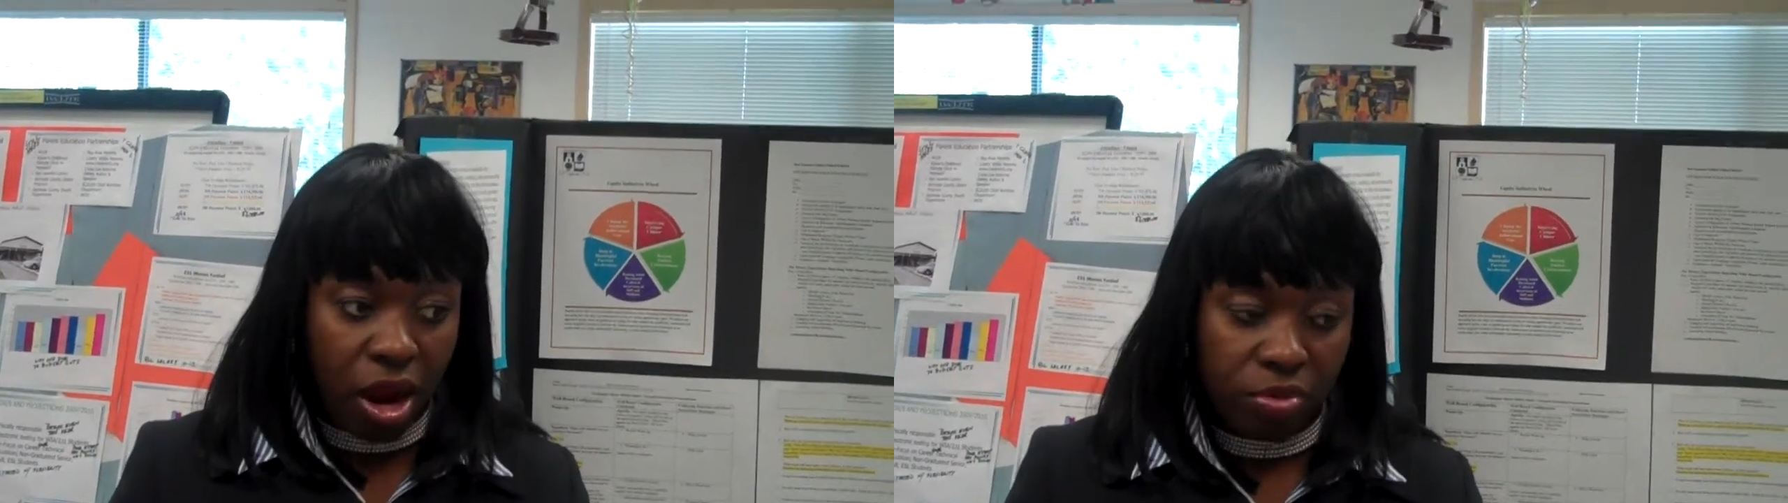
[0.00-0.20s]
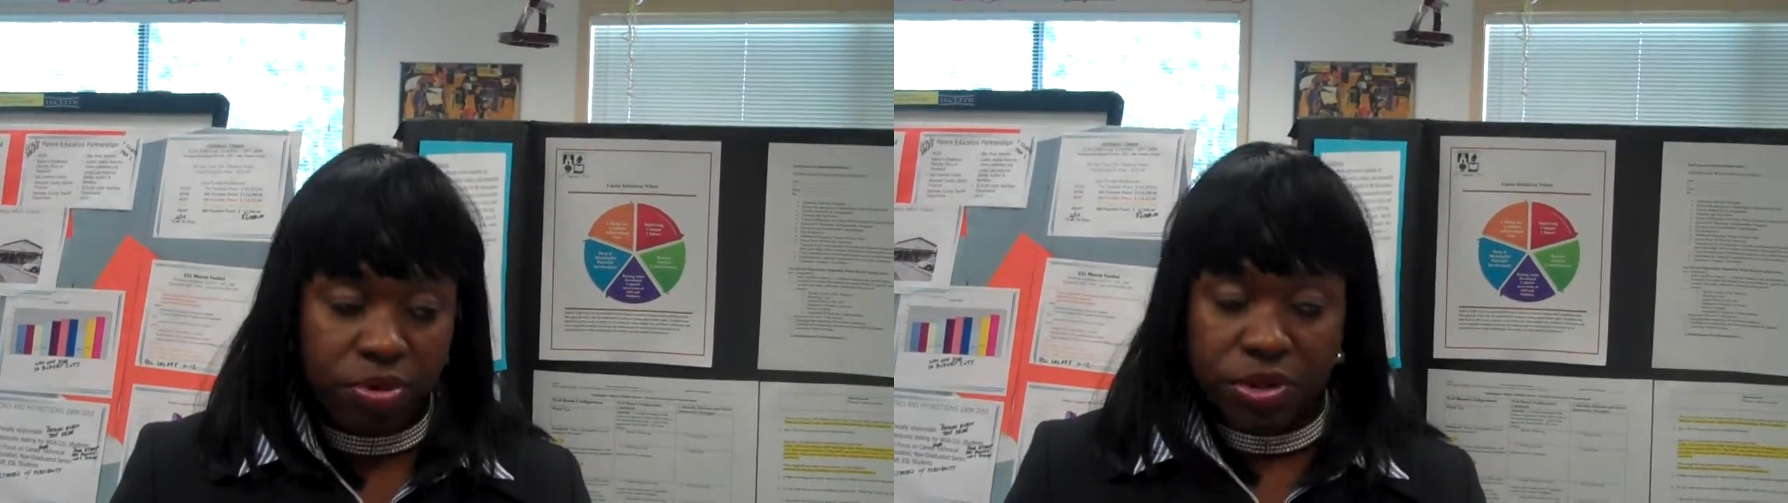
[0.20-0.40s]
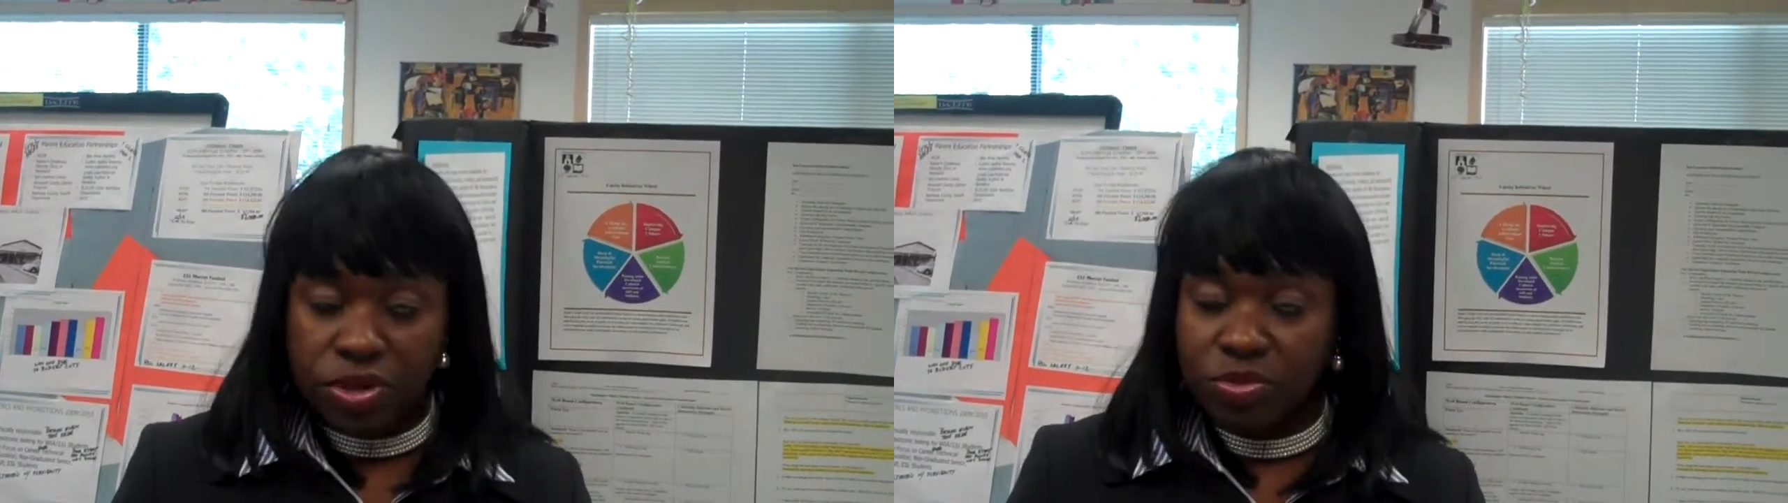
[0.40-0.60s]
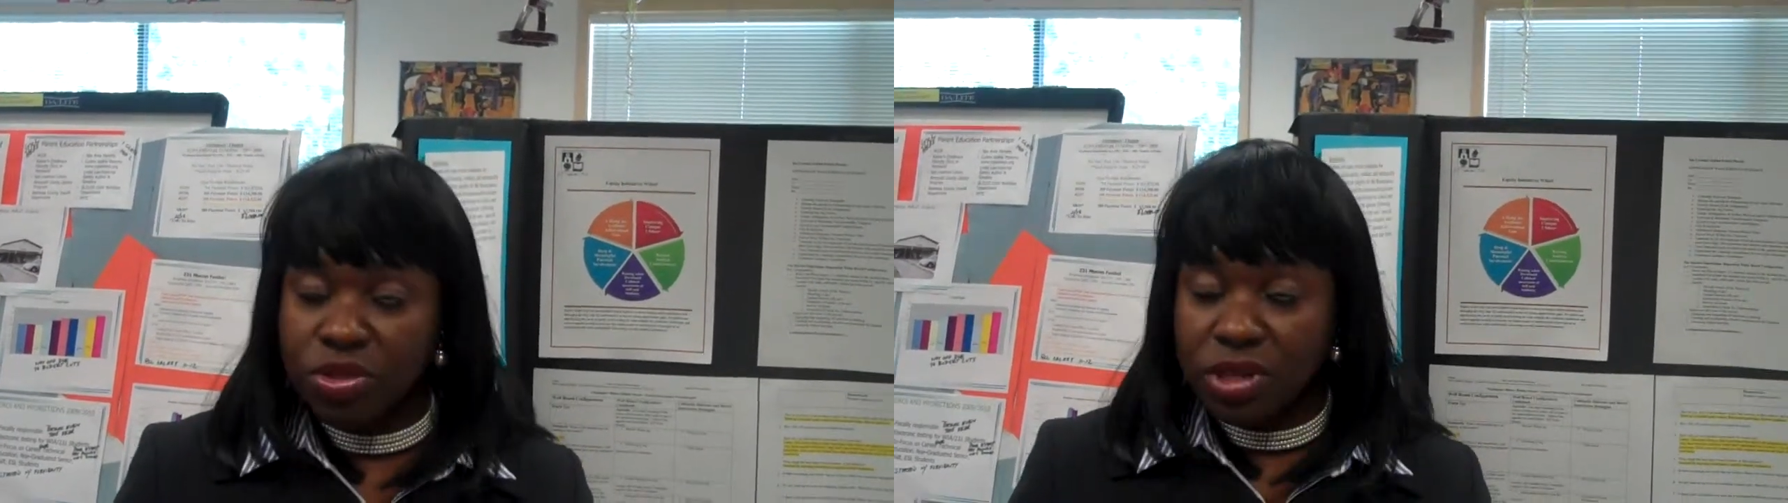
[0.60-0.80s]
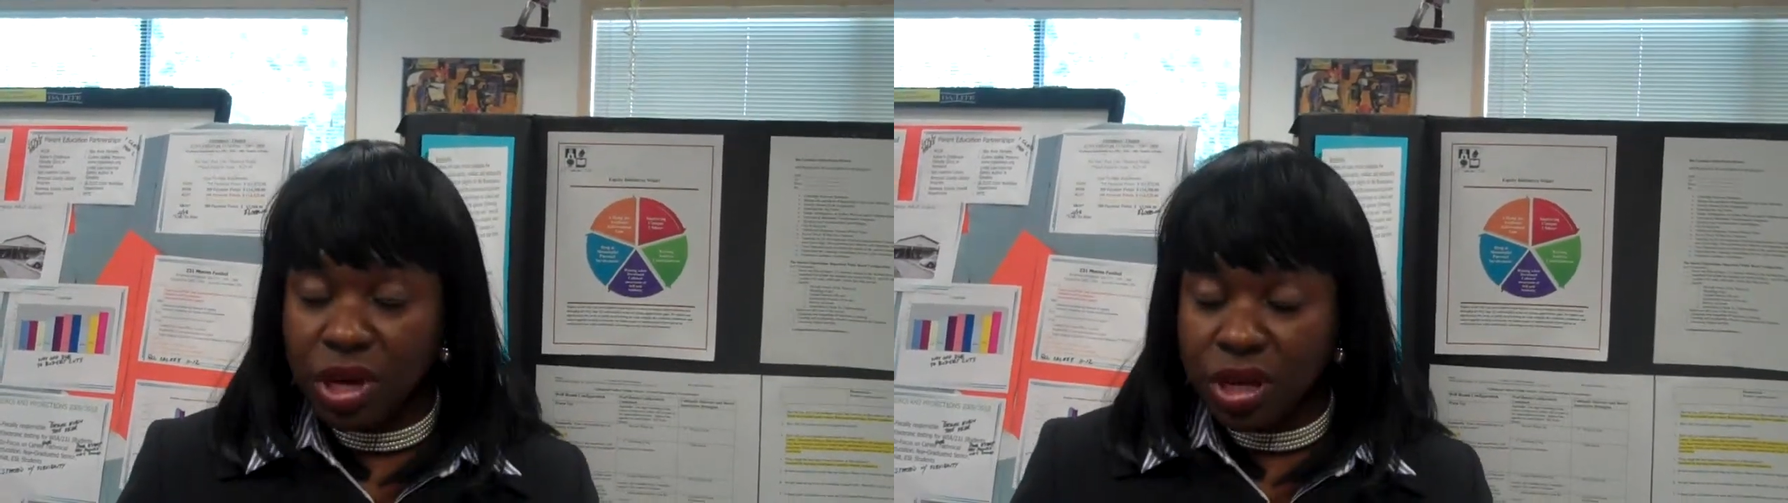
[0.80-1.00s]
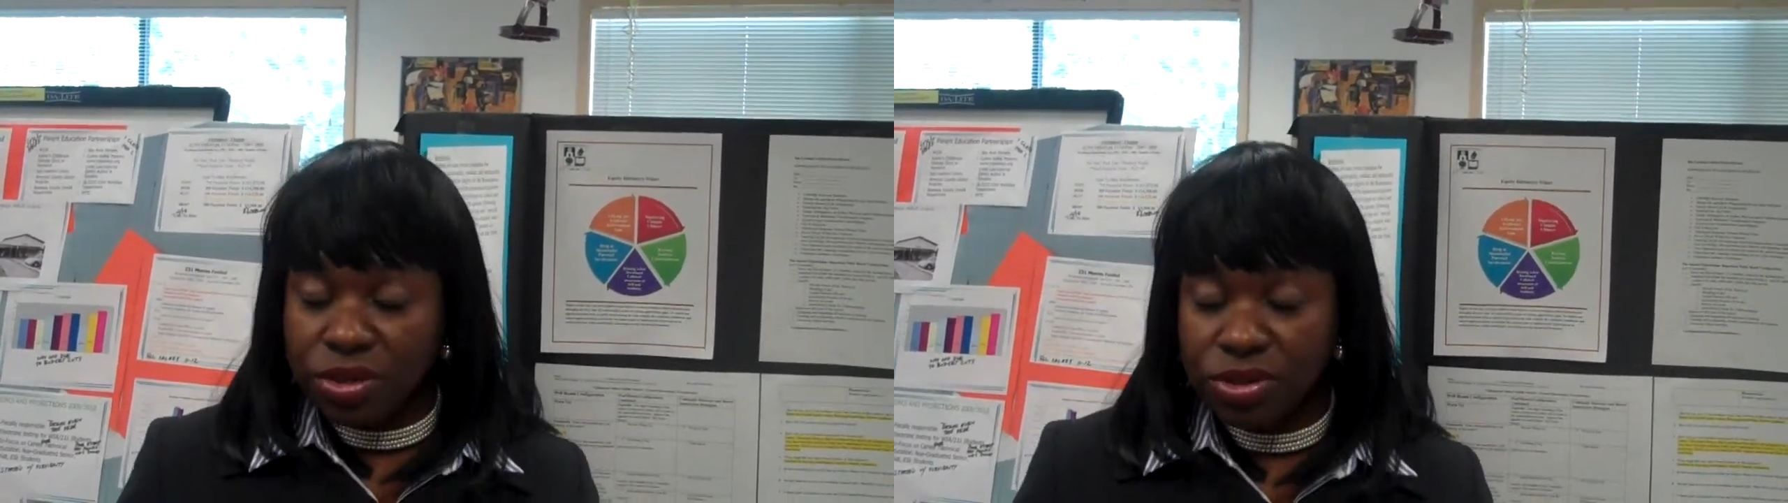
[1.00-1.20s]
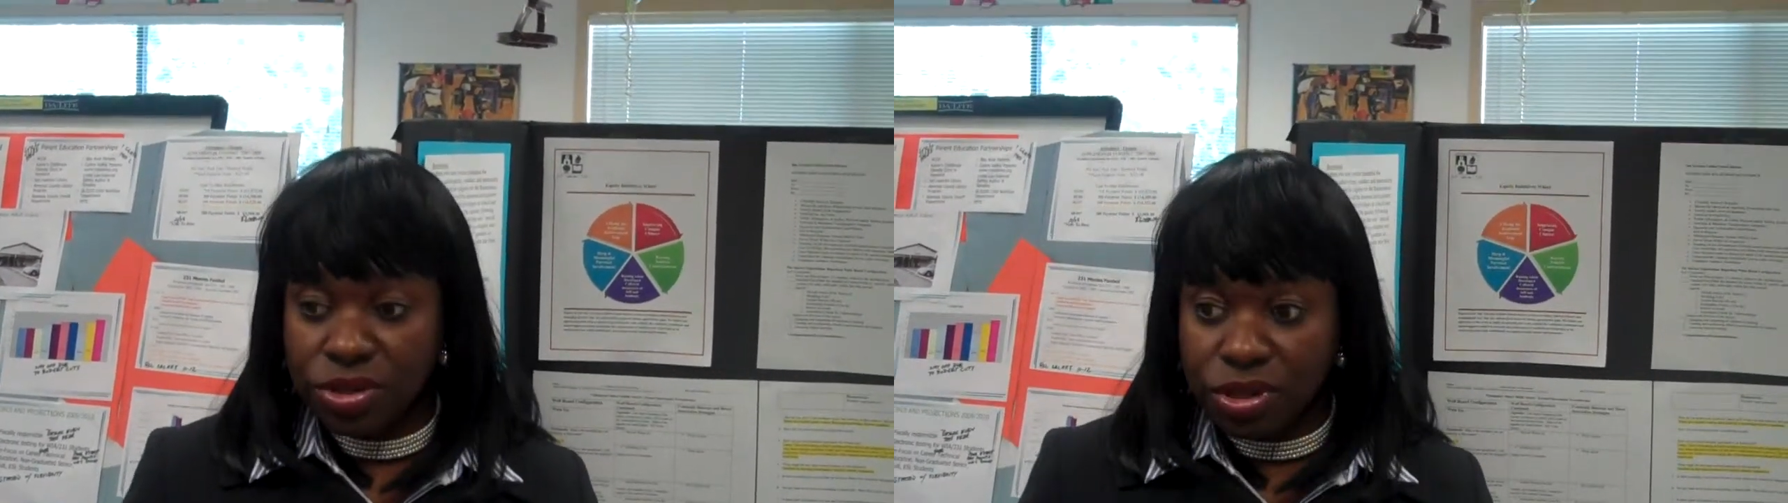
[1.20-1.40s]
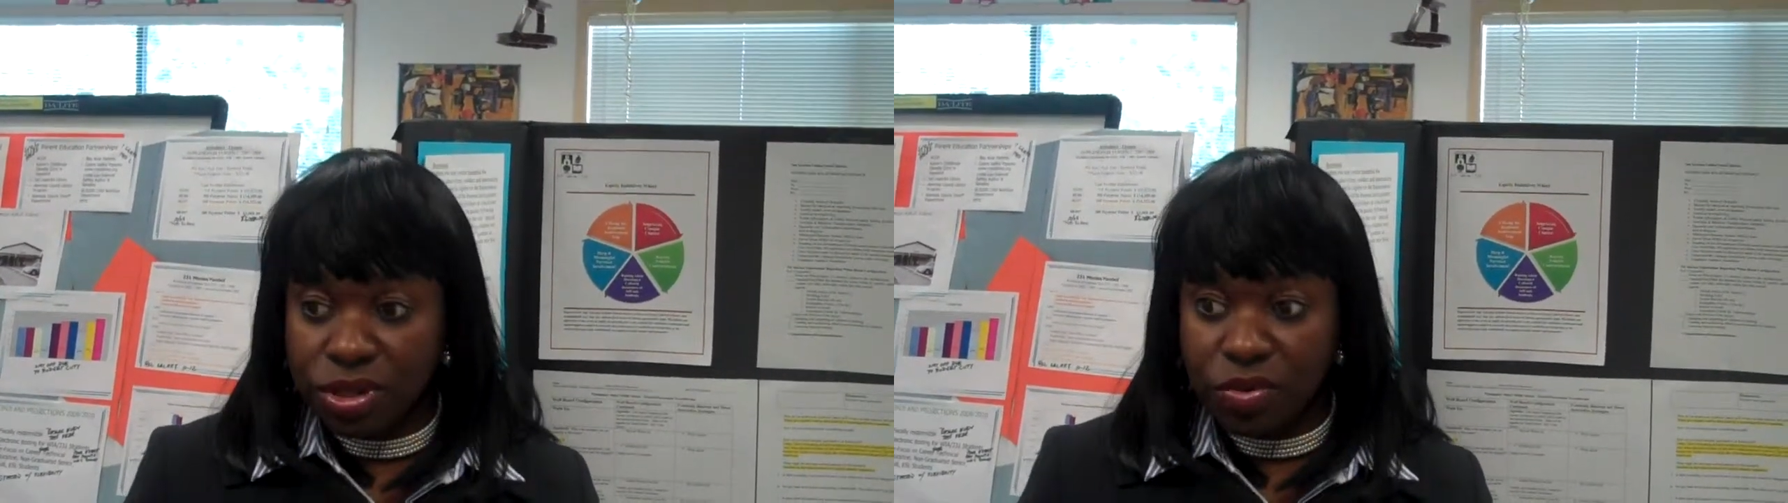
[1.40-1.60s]
our principals
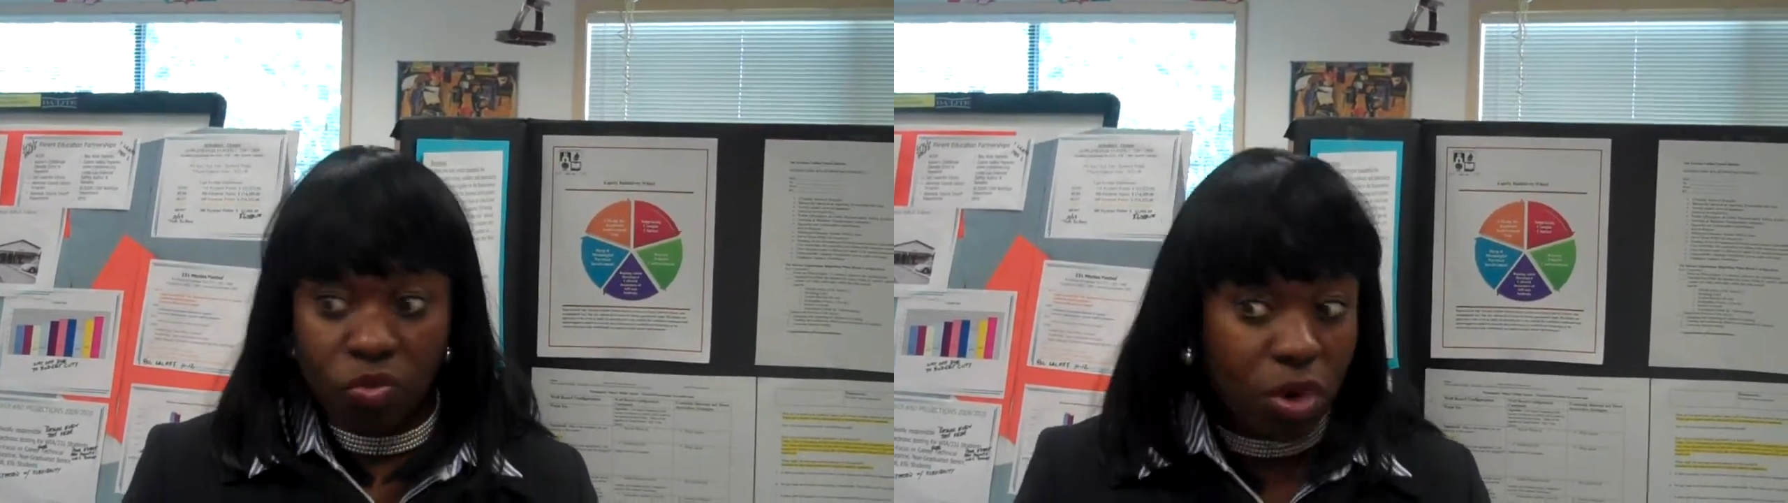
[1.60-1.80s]
understood